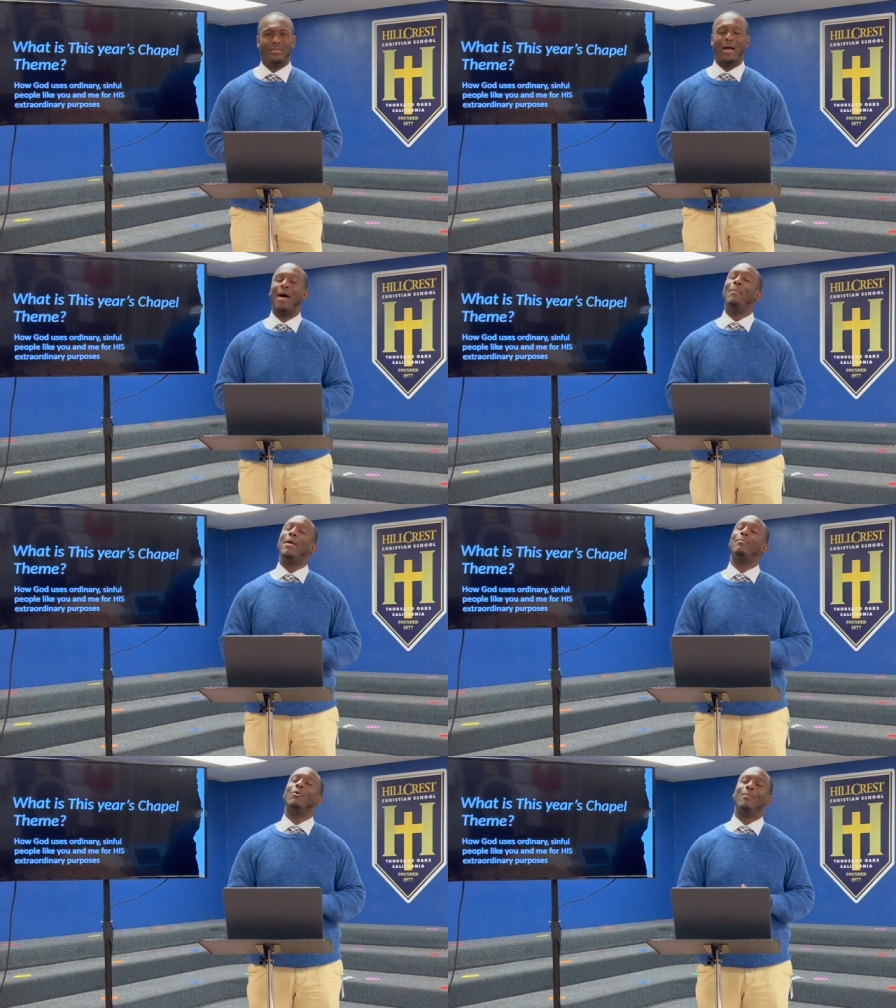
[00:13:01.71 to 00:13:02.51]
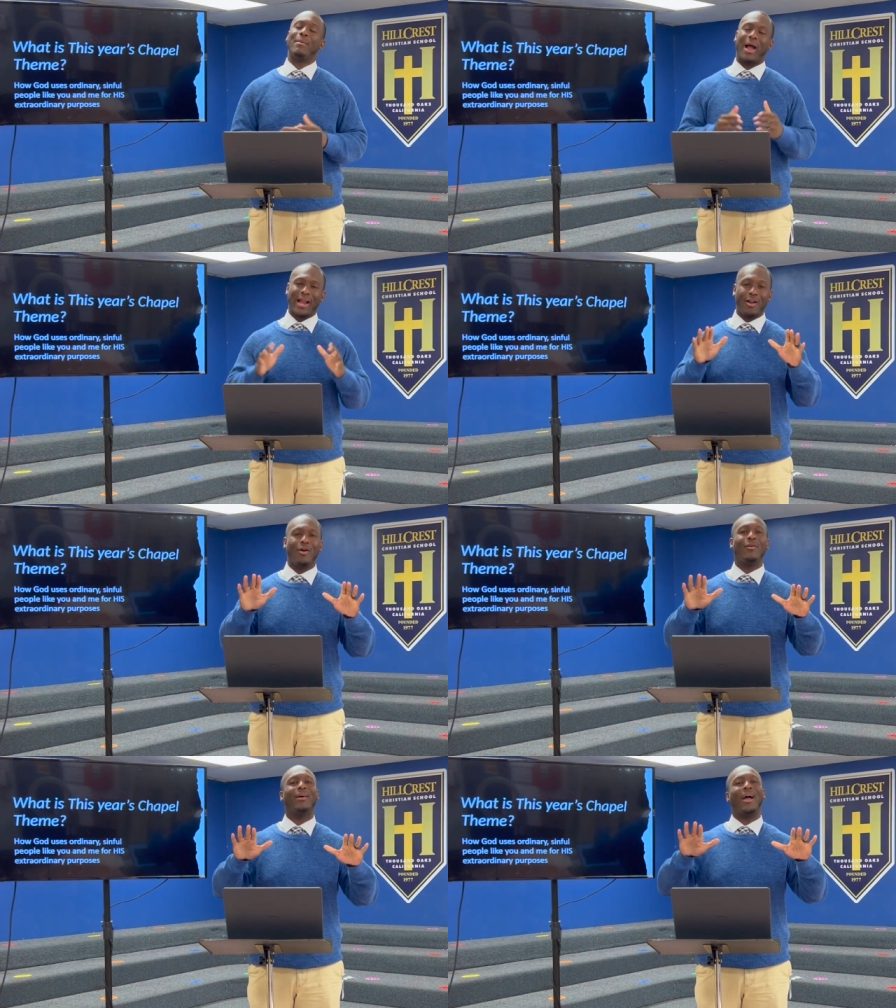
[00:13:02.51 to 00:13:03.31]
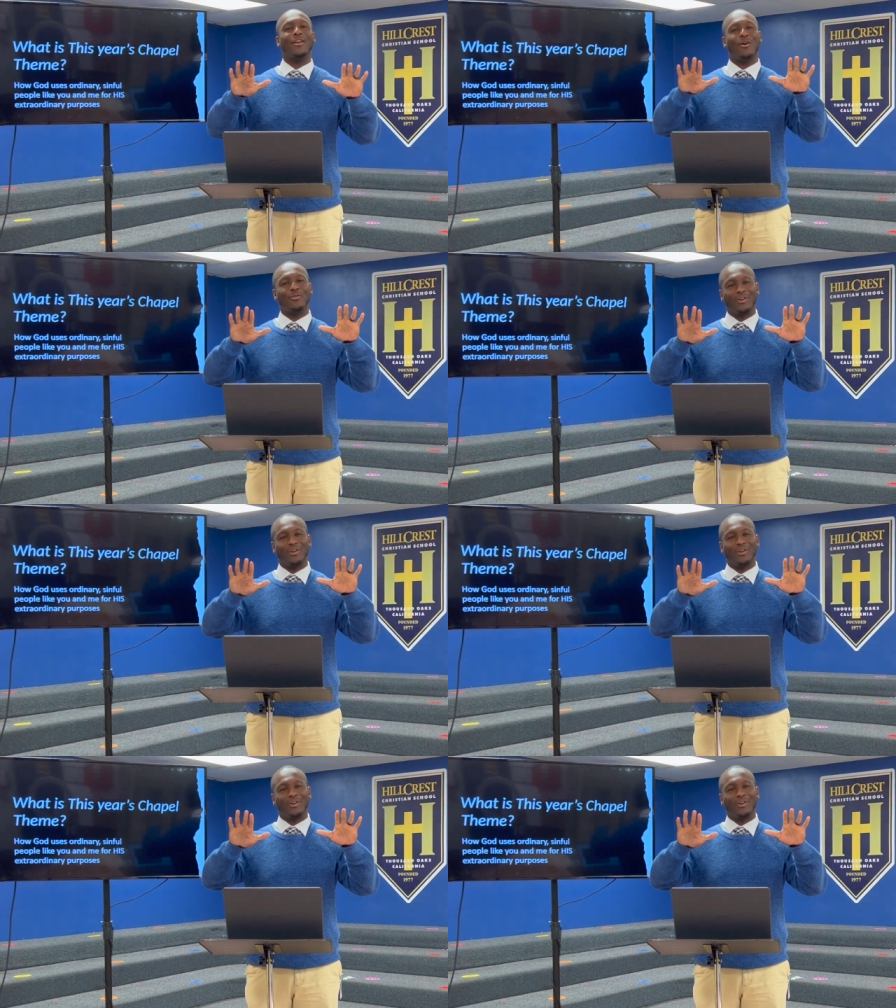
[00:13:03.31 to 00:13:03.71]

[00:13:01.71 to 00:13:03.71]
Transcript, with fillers: I remember, I know, I know,